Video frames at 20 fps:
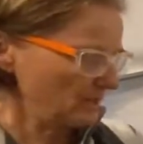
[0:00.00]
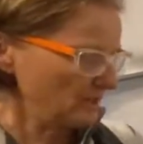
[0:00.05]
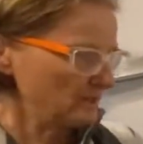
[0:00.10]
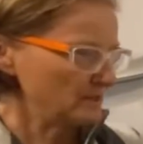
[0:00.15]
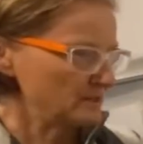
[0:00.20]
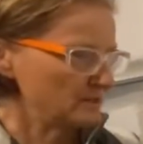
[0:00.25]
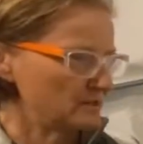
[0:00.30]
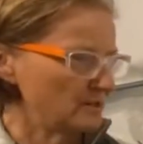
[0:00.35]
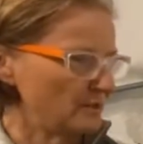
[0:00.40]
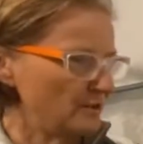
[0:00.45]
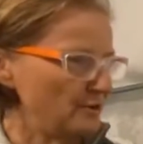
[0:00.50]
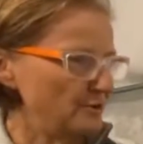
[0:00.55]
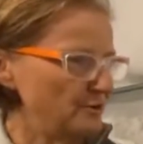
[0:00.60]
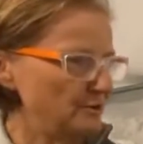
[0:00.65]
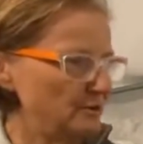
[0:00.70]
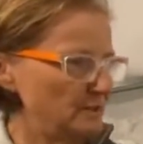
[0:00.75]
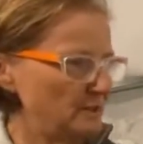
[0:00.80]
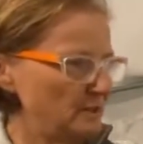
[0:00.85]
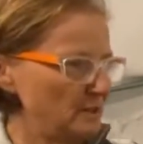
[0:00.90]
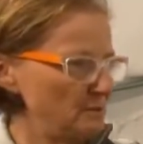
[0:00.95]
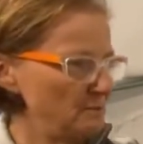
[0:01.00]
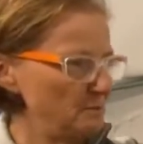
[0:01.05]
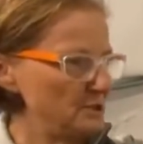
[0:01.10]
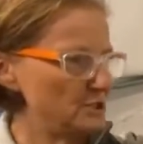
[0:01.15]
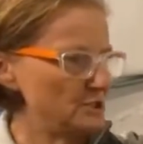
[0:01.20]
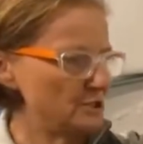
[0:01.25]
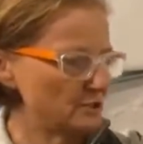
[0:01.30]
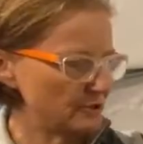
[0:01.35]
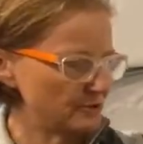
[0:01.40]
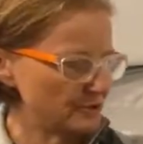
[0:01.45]
So the image
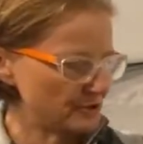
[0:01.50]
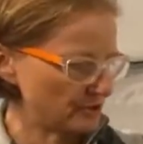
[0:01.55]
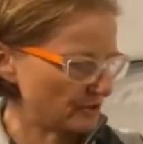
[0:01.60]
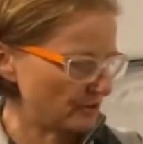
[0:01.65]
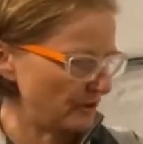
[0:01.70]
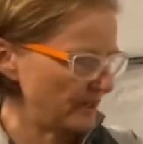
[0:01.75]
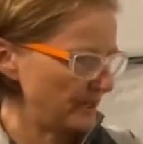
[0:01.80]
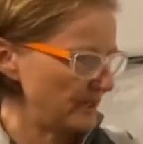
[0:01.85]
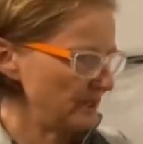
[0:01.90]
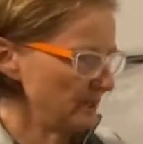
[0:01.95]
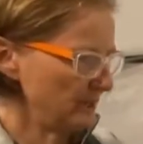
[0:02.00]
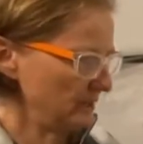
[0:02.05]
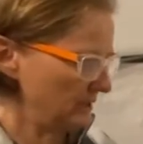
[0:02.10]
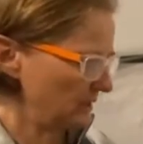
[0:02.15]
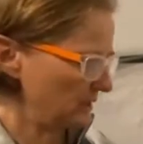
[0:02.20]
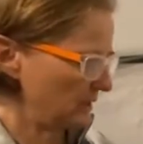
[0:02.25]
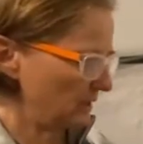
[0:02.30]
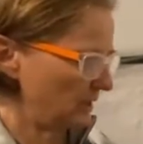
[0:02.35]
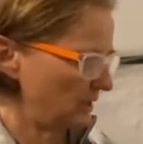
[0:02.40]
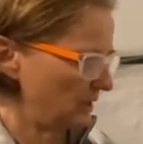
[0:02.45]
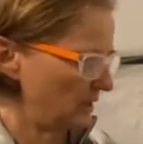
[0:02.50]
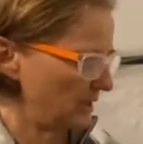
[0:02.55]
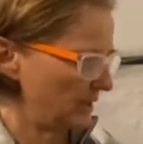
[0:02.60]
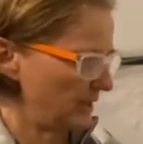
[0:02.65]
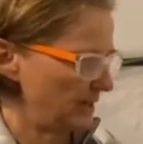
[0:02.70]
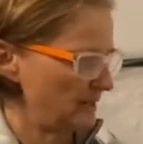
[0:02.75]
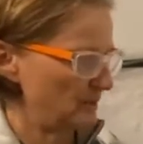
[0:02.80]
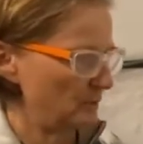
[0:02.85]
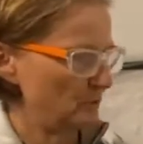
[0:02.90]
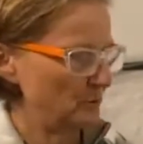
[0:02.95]
is on screen.
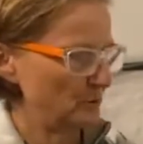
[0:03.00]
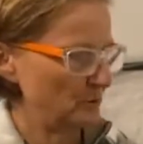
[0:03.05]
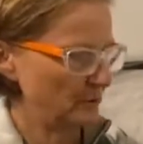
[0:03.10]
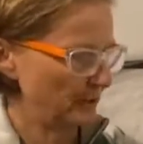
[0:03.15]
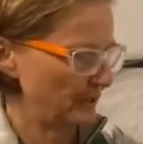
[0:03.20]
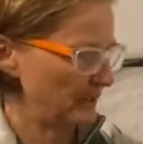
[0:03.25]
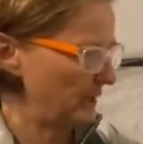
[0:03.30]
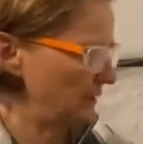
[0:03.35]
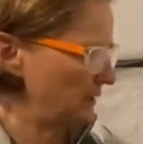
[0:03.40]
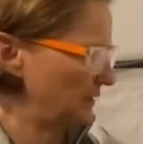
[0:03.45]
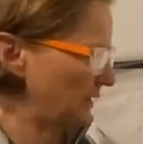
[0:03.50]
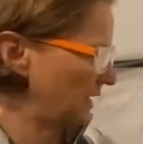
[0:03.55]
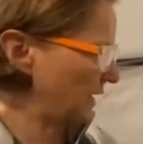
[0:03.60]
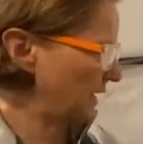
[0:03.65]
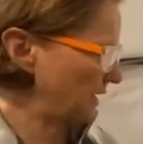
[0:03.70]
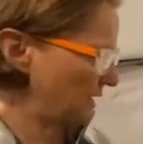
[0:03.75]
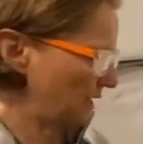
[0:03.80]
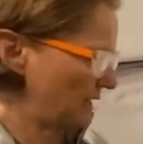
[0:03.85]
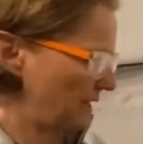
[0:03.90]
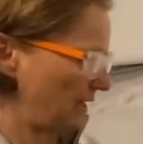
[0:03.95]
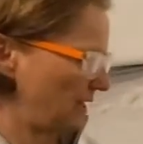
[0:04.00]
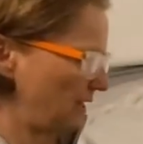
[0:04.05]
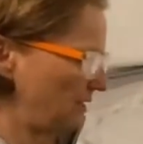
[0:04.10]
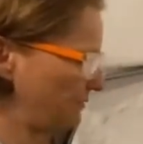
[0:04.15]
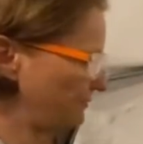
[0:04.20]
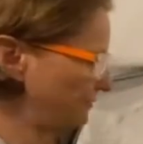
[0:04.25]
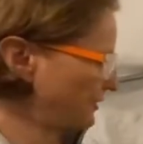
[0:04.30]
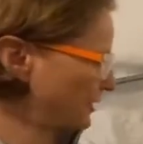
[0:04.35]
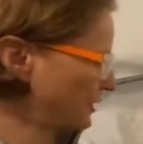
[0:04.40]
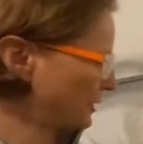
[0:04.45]
I will then get a
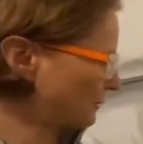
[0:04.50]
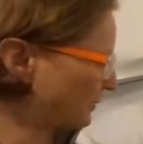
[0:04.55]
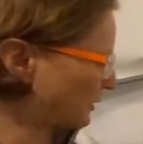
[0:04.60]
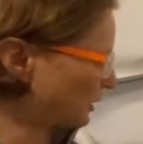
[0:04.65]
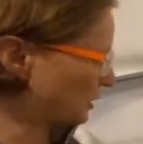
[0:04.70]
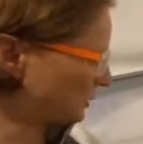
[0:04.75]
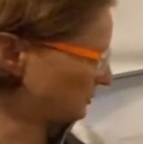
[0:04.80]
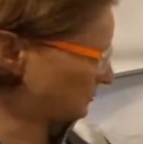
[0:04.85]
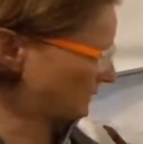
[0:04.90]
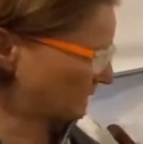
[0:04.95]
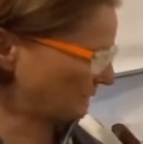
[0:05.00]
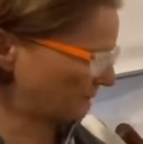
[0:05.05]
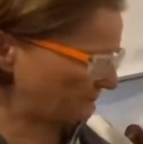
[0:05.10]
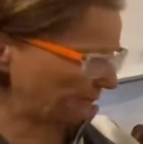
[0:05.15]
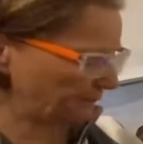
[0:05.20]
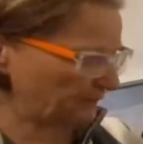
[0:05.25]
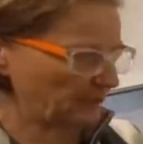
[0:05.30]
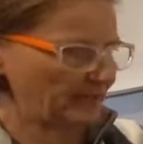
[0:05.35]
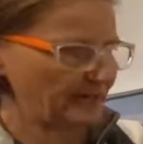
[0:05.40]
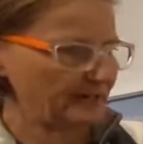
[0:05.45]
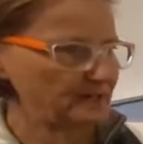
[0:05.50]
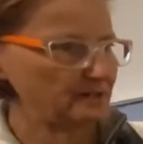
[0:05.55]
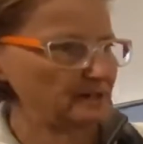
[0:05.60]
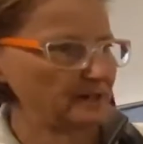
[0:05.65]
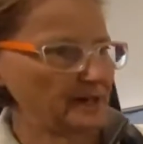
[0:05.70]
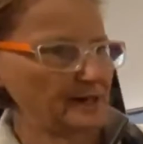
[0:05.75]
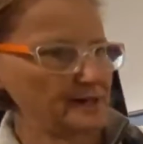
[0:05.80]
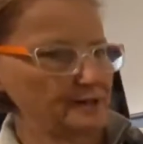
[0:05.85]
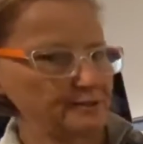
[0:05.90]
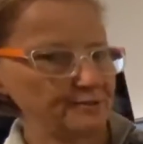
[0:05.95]
photopolymer plate
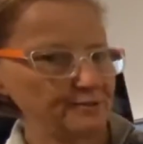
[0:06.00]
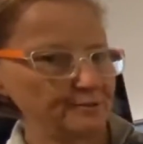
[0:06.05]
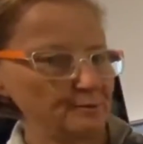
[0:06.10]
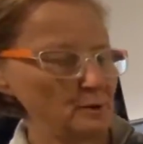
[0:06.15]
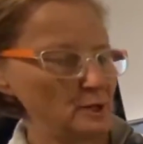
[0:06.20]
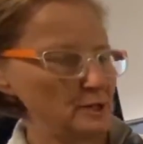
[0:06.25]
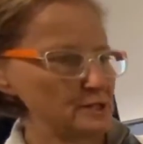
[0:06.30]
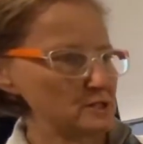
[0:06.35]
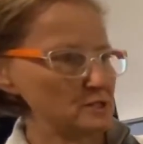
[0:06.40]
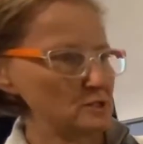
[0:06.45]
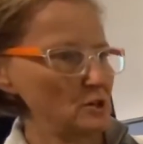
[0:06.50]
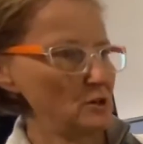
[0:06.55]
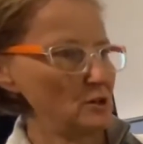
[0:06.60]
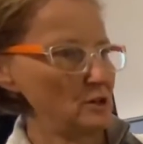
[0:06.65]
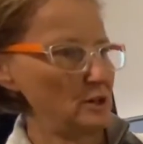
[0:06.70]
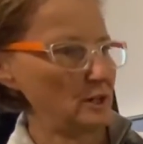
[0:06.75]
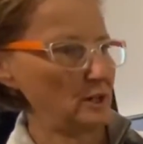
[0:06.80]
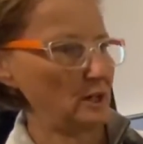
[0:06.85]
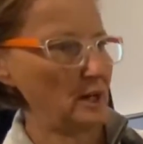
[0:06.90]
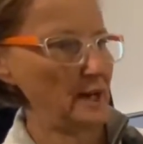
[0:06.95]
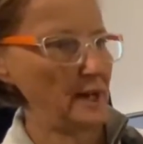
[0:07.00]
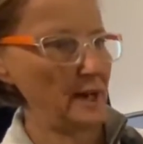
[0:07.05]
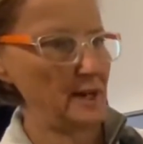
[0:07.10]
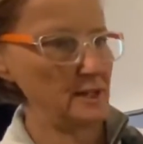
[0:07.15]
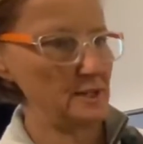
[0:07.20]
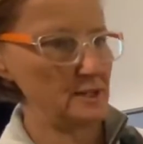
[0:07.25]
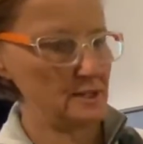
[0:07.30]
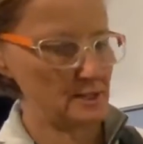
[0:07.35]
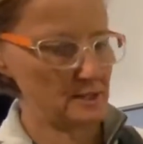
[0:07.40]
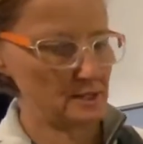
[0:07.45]
out of my stock,
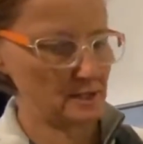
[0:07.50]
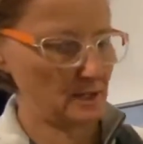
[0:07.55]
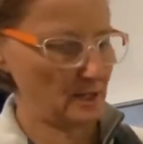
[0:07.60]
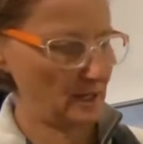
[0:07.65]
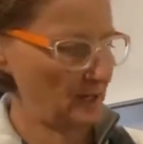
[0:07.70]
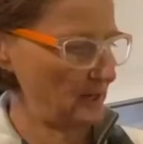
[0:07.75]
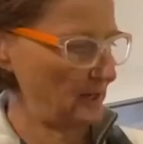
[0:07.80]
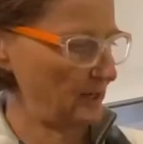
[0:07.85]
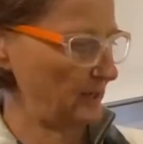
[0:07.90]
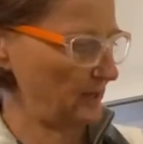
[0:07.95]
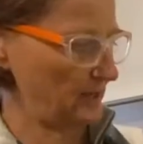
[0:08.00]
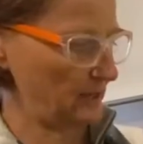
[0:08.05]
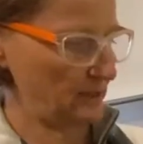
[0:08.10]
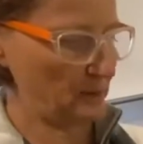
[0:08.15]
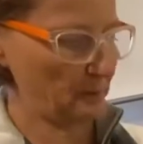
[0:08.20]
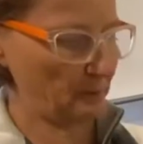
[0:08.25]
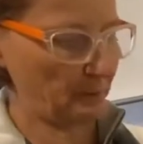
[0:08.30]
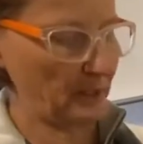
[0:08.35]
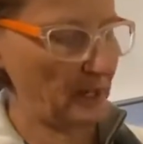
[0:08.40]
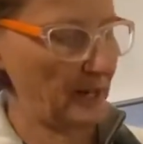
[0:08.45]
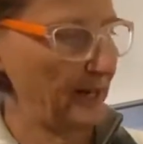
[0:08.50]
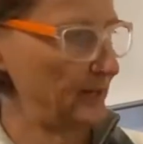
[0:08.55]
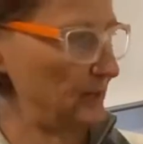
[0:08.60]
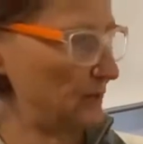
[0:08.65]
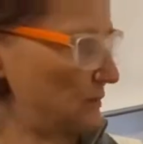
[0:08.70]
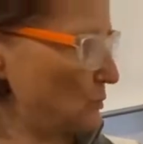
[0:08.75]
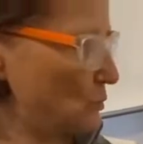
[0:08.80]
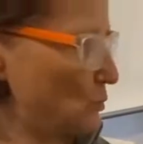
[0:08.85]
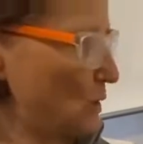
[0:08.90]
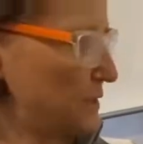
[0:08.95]
and the plate,
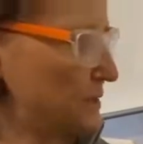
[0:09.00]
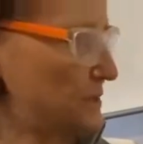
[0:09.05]
once